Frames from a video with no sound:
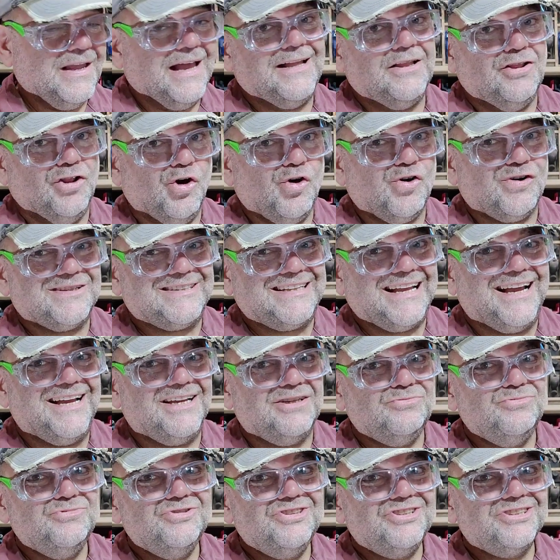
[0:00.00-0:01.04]
and
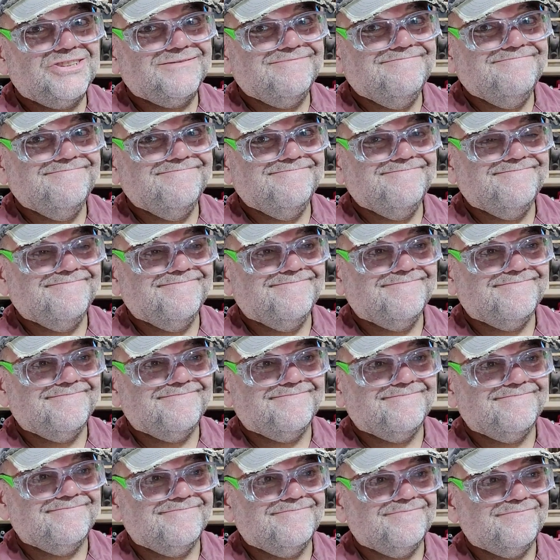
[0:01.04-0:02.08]
lockdowns,
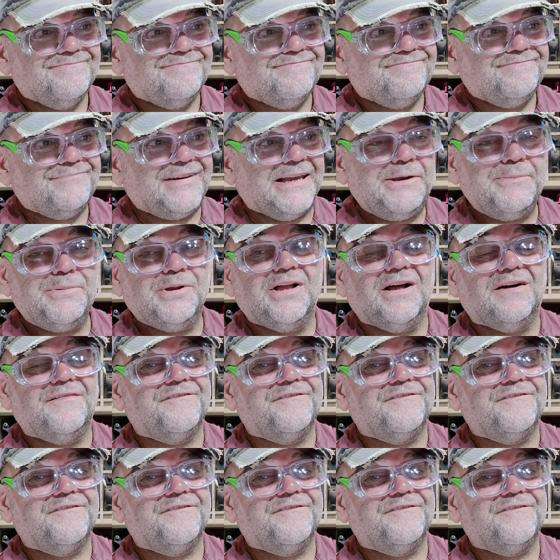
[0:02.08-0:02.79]
people